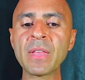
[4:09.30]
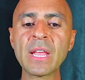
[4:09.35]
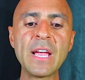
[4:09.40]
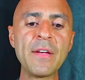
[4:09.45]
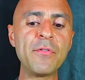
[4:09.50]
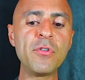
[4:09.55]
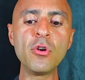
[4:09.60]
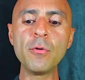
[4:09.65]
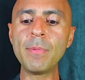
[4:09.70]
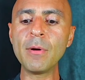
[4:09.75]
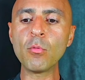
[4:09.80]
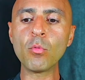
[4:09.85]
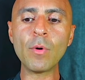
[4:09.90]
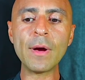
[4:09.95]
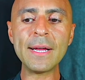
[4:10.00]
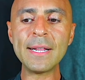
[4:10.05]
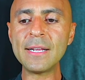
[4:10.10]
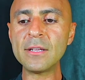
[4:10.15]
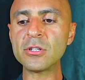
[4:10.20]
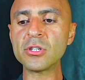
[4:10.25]
if you've been
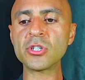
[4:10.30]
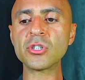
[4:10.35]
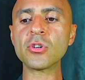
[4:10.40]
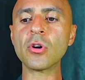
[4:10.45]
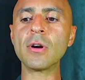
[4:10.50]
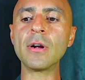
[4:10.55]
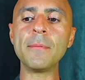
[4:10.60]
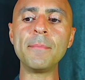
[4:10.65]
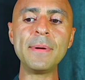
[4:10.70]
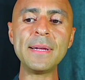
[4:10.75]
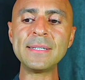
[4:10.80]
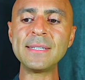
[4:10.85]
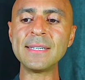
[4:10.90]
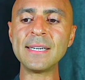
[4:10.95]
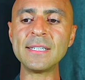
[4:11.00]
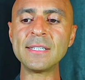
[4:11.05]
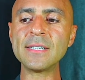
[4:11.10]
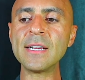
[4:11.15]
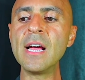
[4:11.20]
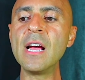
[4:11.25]
waiting to start a
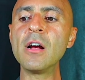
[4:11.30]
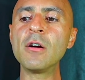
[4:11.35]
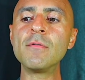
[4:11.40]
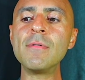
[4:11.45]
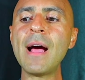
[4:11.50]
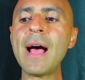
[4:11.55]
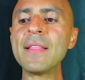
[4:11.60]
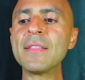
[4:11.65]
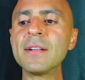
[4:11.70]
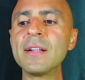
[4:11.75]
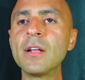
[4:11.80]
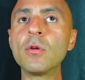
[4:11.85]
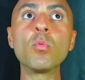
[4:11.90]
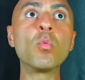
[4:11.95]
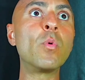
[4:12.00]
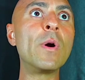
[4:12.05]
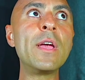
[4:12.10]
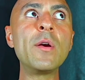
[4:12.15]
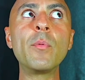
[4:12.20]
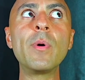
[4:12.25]
business, rather
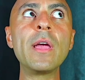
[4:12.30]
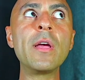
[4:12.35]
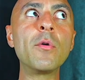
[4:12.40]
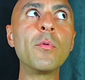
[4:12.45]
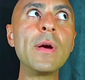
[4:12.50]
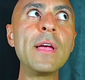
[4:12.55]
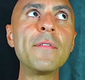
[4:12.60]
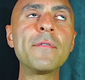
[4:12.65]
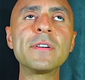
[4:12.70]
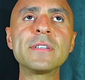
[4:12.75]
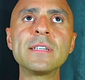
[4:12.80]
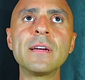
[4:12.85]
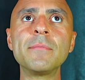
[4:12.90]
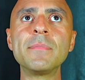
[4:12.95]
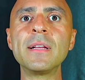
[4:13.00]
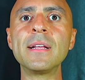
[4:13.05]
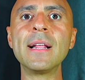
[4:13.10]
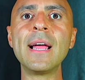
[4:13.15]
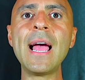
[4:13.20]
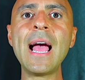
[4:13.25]
than wait, wait, wait for
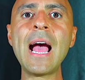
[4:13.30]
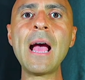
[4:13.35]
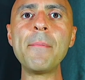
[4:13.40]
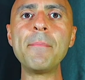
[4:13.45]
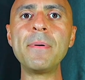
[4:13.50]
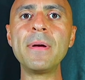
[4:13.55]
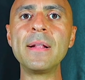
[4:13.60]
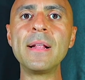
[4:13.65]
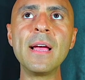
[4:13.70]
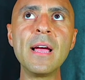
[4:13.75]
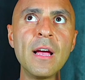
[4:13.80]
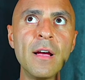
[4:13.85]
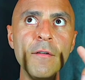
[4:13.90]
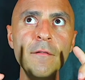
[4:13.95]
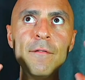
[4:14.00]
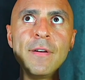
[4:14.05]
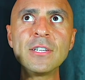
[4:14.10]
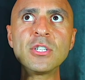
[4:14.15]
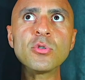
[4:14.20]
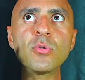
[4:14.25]
something to happen,
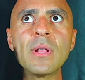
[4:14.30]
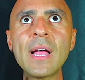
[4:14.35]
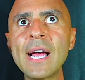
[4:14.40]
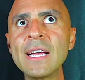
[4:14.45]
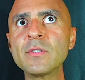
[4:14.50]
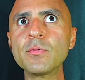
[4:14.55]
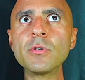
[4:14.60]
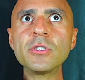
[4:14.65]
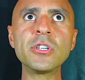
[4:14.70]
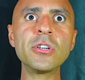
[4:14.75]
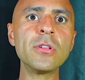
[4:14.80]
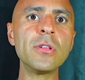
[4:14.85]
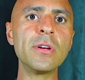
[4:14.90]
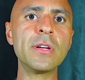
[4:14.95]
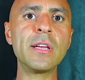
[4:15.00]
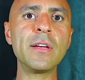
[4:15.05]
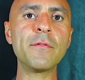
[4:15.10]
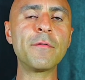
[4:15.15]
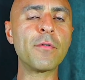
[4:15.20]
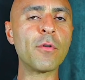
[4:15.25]
visualize what you're
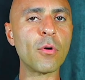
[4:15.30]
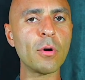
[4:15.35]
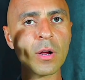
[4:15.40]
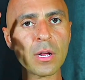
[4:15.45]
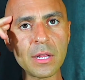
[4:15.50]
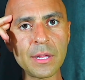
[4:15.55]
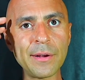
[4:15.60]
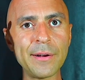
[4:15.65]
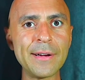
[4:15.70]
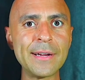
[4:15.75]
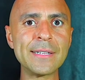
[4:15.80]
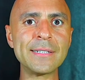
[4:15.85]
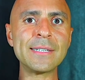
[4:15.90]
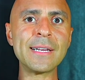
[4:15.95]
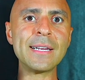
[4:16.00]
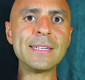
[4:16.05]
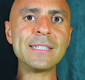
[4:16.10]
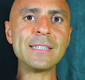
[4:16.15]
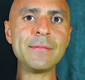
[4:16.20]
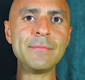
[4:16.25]
looking for, clear and
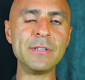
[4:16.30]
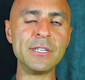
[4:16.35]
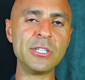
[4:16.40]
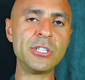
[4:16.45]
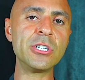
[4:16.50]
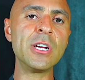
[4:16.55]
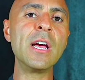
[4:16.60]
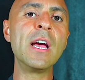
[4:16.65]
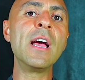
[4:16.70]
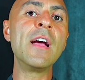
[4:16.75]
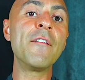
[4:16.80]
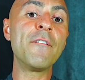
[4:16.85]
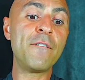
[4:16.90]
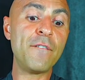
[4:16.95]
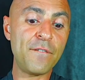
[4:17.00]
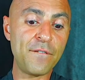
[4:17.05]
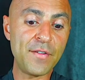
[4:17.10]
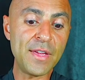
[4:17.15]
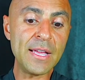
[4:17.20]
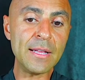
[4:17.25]
concise image,
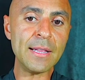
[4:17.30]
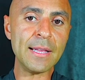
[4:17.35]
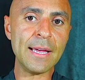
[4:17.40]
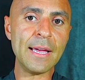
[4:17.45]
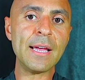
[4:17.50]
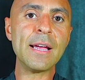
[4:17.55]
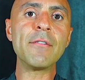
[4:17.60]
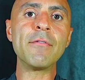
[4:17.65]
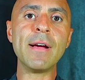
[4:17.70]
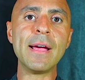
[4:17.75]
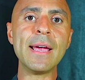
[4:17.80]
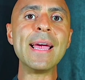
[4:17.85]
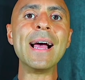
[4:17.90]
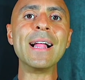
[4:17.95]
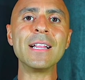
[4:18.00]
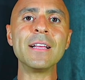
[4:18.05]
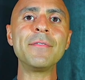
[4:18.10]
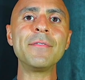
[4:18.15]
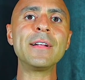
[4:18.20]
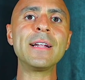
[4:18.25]
feel it, right?
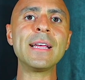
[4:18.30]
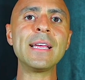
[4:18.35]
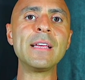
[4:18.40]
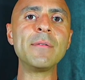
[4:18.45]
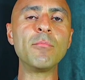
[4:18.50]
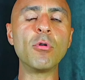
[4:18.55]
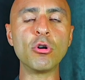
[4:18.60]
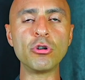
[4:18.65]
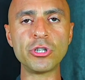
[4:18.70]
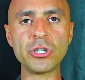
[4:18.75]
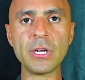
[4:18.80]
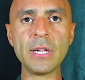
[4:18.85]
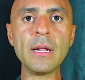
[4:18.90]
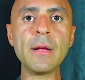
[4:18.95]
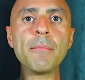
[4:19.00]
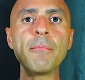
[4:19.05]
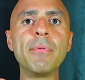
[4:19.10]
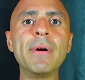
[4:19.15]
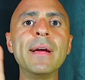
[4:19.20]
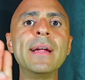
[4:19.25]
Elevated
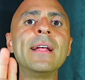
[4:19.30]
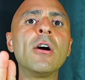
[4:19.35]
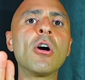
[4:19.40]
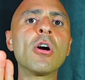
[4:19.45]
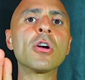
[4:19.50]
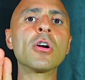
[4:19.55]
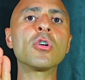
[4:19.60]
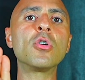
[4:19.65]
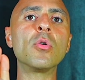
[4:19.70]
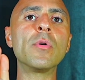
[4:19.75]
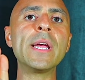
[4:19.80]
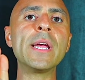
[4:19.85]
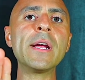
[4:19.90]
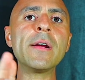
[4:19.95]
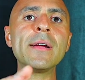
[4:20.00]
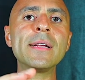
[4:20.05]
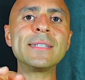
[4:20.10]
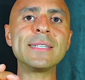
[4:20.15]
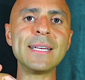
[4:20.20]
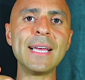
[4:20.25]
emotion, brain and heart
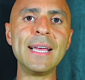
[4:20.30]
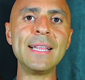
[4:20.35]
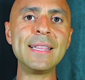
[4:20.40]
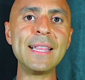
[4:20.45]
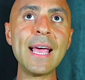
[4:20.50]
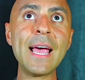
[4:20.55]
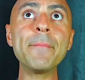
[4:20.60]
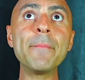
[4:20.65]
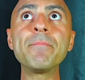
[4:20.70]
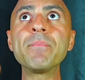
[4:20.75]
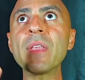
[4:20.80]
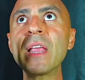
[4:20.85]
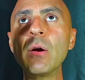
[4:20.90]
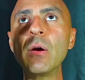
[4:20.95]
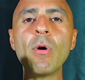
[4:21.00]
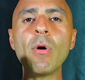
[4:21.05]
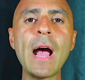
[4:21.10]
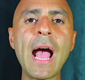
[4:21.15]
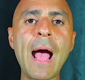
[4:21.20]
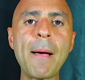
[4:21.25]
coherence, and then it
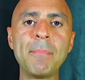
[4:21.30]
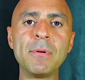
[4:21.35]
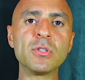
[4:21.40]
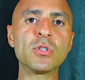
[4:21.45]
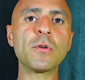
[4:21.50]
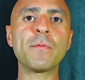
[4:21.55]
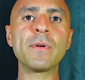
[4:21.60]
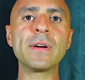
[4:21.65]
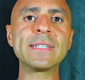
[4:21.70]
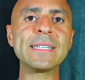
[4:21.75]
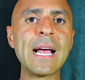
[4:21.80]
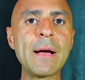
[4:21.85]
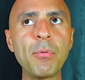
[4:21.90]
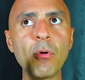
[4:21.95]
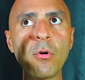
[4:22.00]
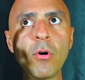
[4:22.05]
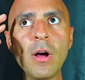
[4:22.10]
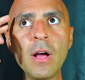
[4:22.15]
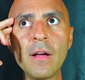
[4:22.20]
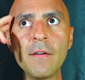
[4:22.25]
will happen. So, for
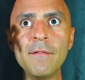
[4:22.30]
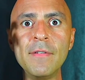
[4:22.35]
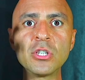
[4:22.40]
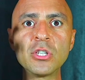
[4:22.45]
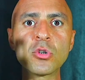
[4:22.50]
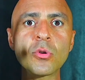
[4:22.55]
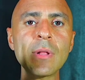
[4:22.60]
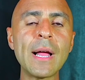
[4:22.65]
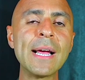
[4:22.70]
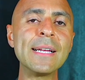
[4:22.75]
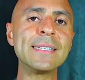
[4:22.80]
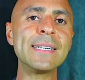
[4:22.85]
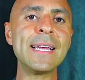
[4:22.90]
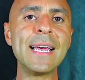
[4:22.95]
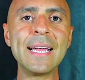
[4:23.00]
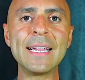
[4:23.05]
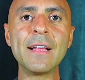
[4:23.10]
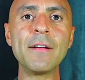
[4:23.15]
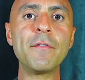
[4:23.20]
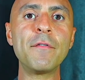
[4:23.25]
example, visualize
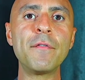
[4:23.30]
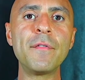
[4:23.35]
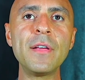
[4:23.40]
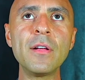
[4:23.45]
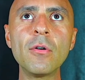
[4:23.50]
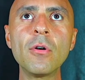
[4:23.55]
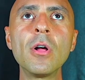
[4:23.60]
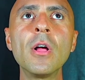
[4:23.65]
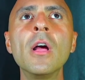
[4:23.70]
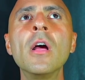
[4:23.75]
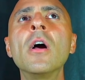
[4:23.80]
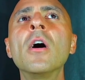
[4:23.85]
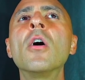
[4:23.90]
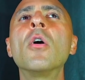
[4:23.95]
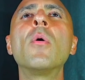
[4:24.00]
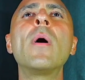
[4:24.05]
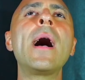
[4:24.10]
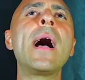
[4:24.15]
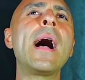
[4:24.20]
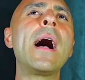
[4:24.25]
it and then feel
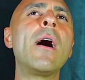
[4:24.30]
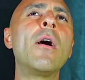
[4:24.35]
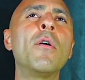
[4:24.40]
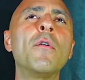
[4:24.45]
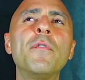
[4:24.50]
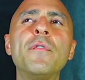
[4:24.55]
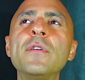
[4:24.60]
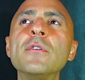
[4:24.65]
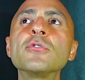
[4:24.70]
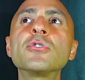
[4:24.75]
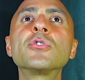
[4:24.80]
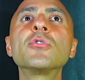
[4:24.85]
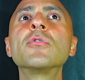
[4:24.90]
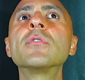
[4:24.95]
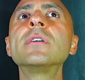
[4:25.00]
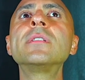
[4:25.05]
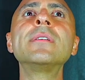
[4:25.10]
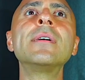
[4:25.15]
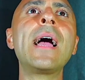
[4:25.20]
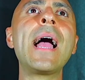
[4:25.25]
wow, feels so
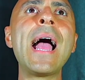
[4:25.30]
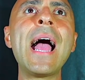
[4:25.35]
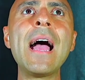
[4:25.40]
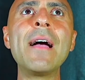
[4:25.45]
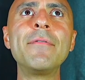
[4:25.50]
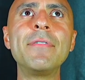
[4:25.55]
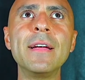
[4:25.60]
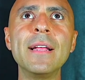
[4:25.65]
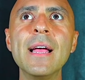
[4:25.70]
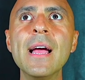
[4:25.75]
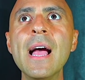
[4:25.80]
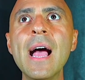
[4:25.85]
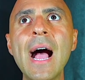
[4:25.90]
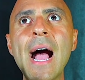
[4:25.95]
good to have it.